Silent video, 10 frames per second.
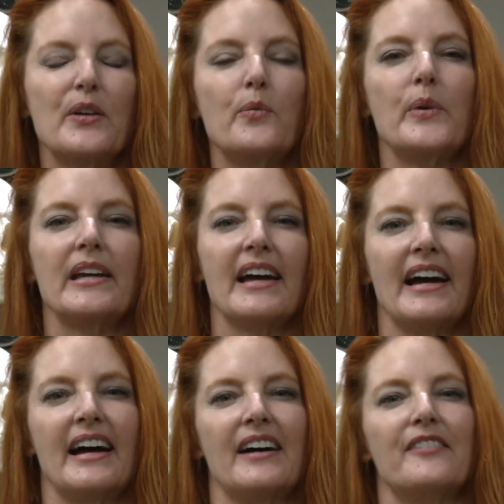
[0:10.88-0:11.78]
so we
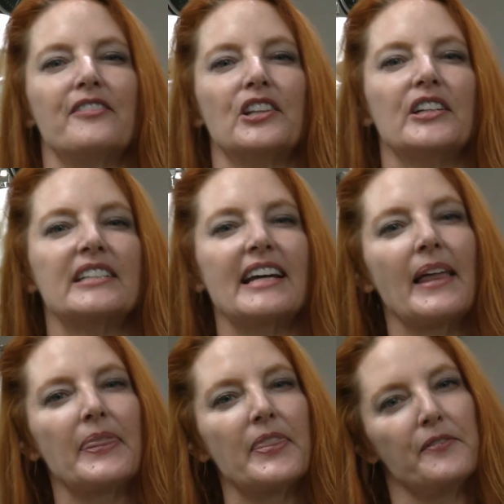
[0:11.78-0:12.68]
have looked
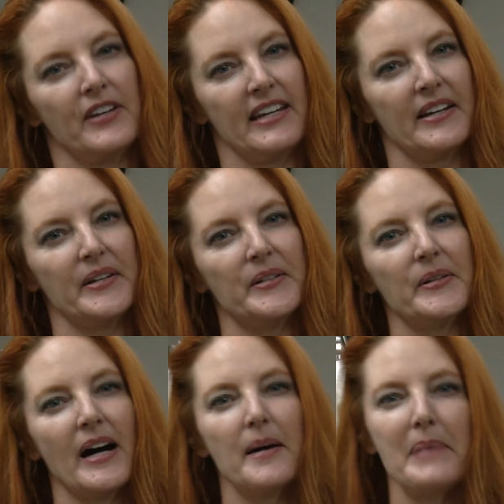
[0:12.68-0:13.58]
at the
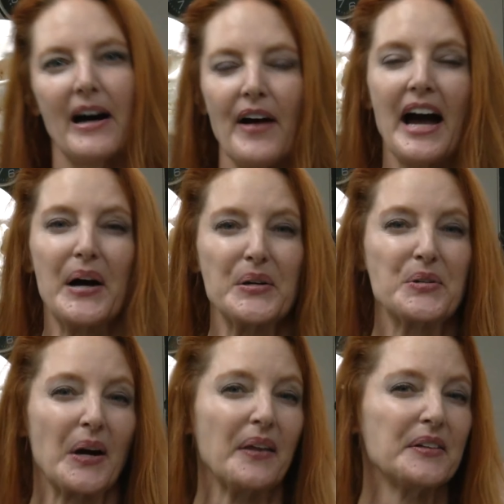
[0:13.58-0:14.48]
video about how to
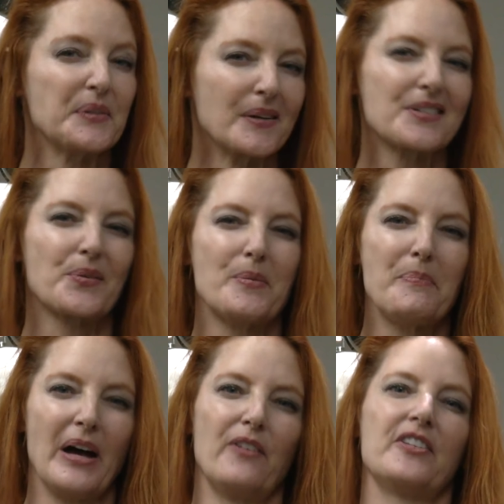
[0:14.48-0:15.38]
draw the torso and
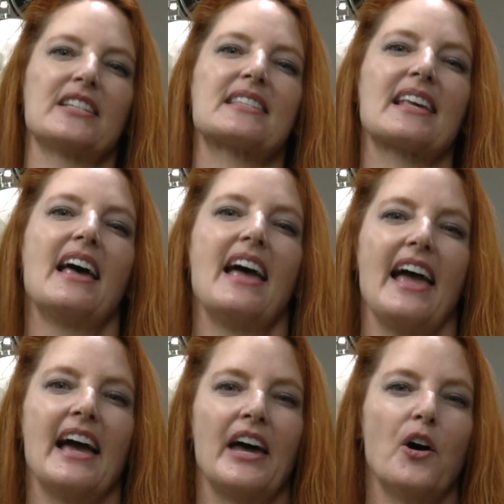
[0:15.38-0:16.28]
pelvis,
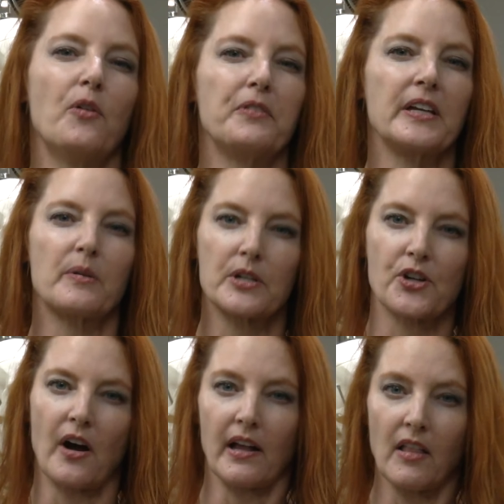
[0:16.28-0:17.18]
and hopefully you were
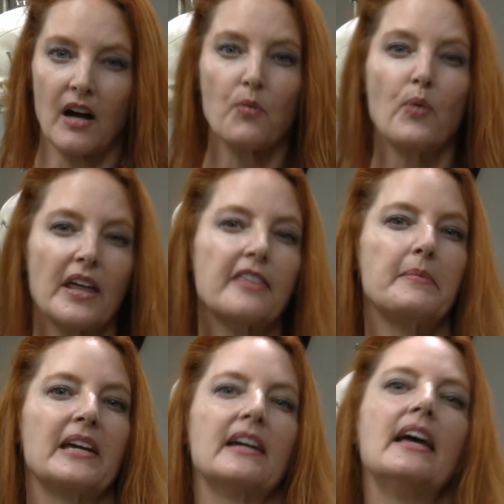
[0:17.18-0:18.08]
drawing along with
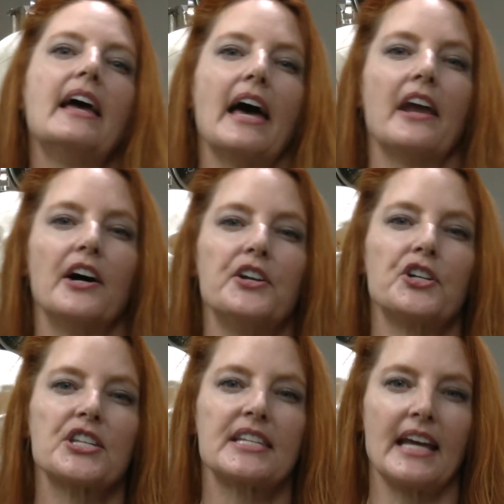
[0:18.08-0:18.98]
me and
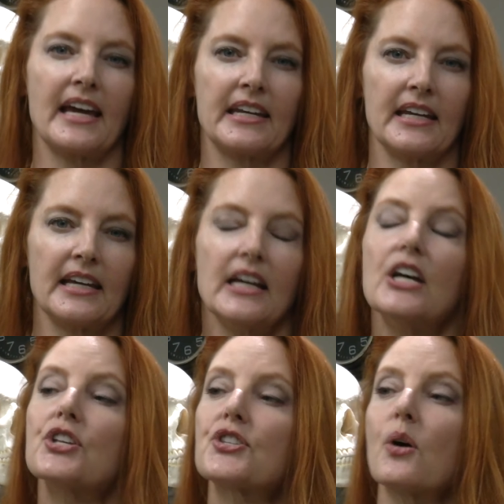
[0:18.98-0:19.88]
understand it.
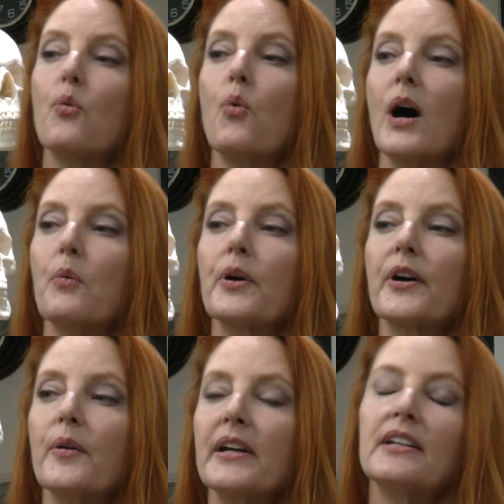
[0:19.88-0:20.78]
So what we're
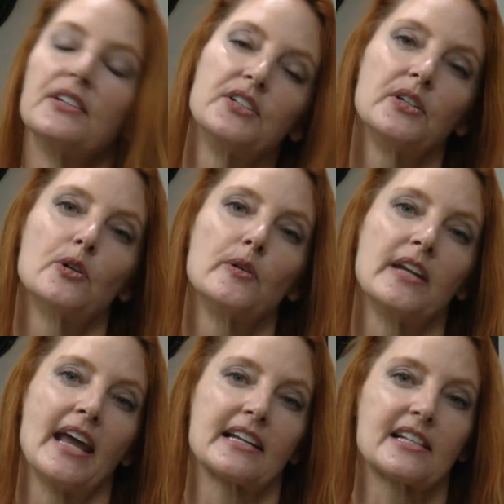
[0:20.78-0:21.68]
going to do
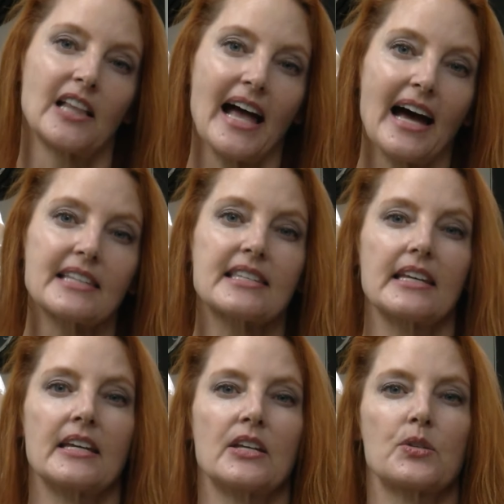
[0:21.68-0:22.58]
next class
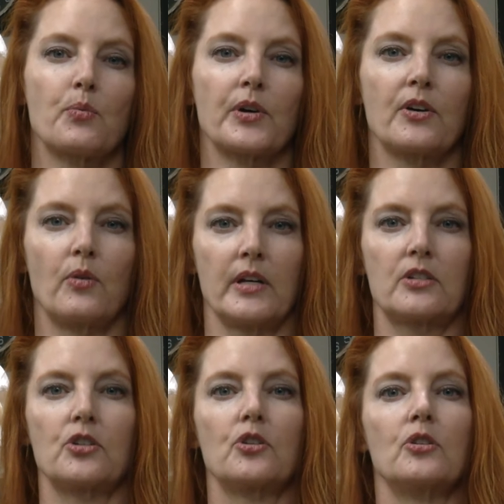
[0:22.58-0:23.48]
is we're going
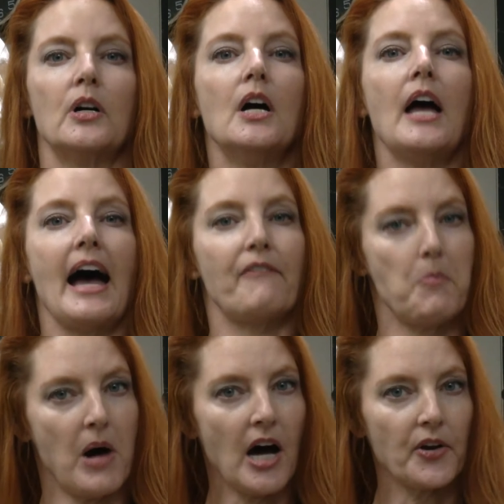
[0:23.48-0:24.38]
to have a
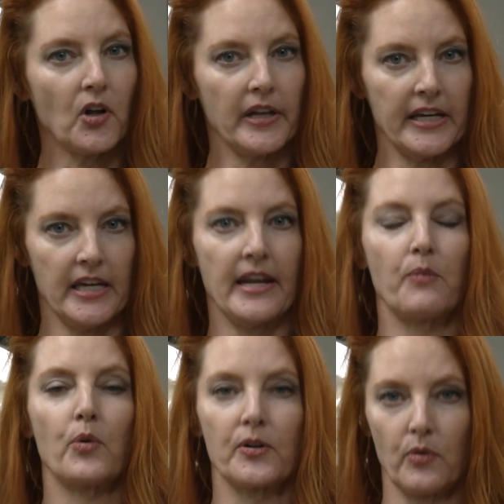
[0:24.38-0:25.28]
model in
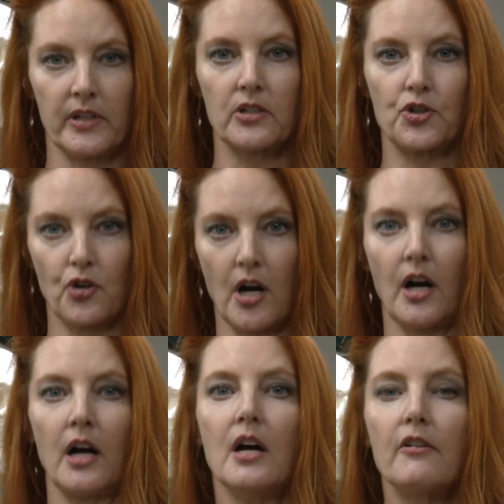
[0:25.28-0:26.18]
and we're going to
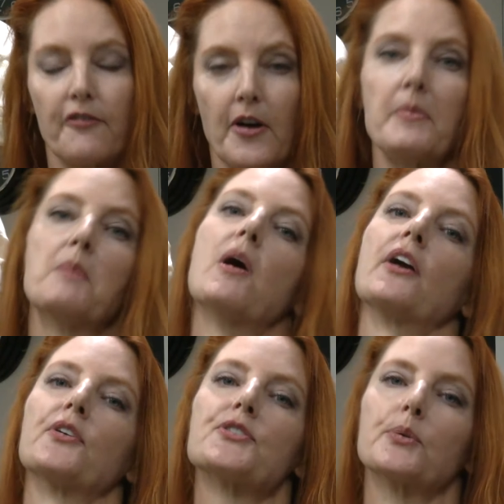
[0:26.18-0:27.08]
draw from the
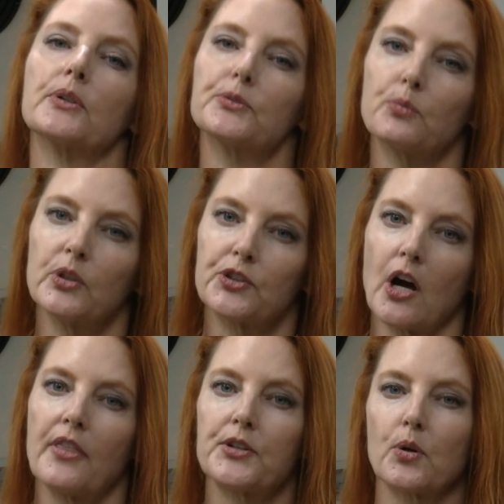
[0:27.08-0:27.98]
model. So we'll
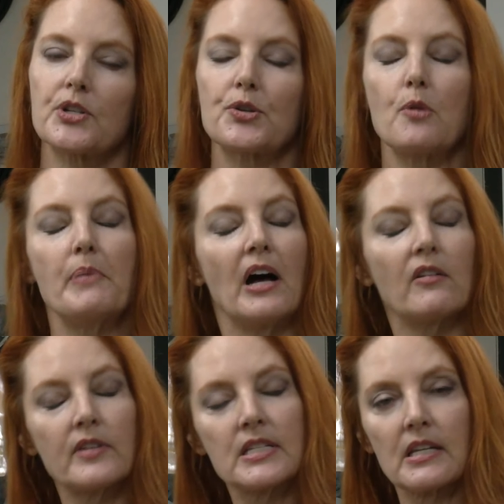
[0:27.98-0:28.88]
draw the torso and
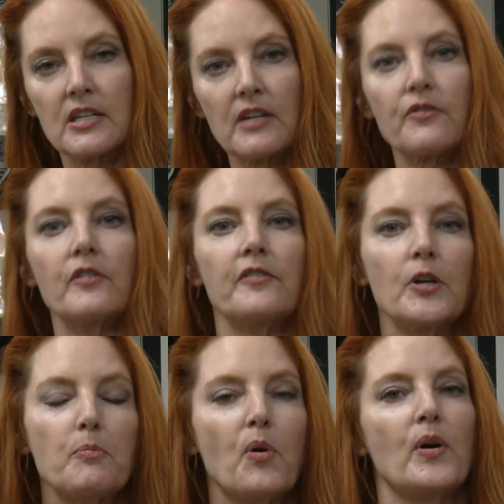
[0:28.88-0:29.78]
pelvis in different
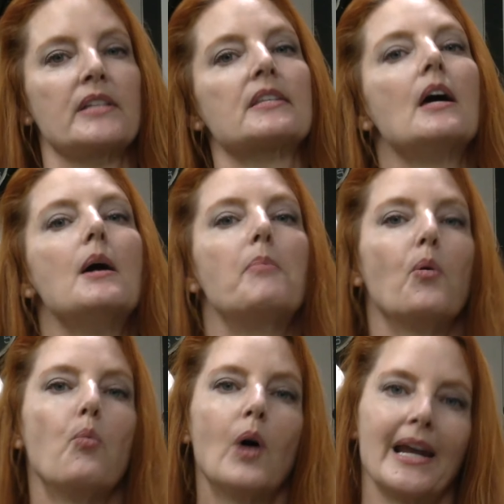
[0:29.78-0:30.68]
viewpoints, but
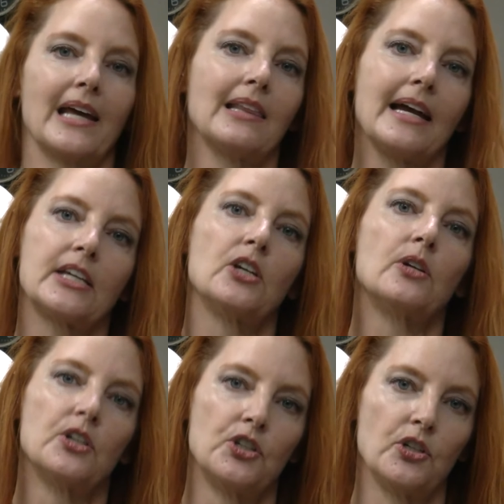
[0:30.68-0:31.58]
what I'd like you
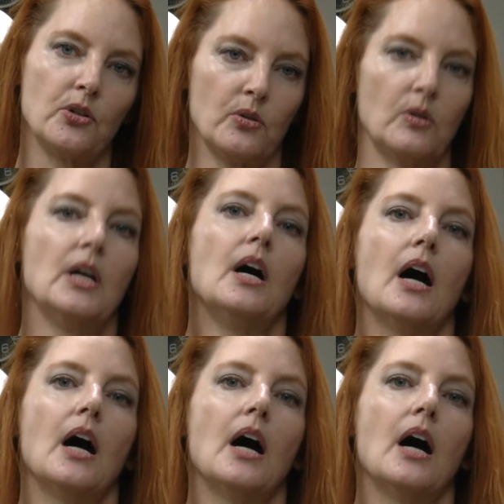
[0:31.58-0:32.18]
to do